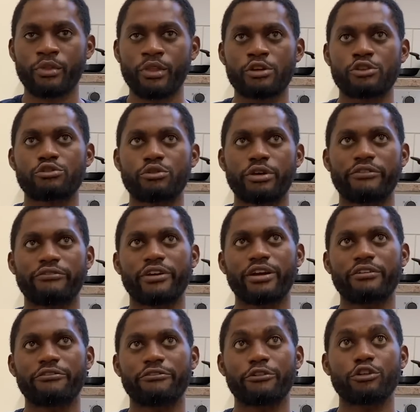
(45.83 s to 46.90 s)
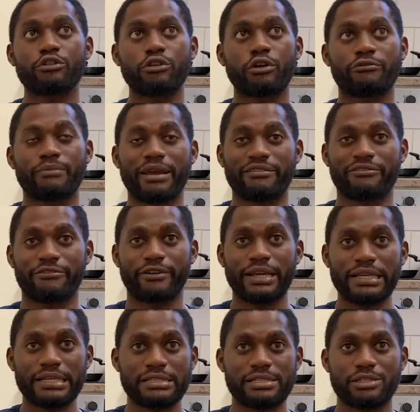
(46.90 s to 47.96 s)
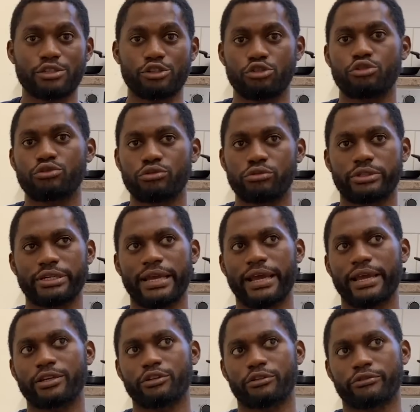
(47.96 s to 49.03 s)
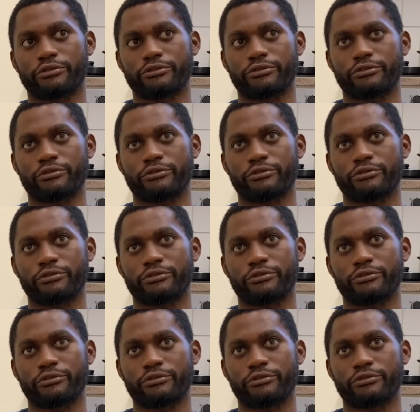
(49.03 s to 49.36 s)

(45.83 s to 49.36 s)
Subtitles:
So a very few of my friends know the kind of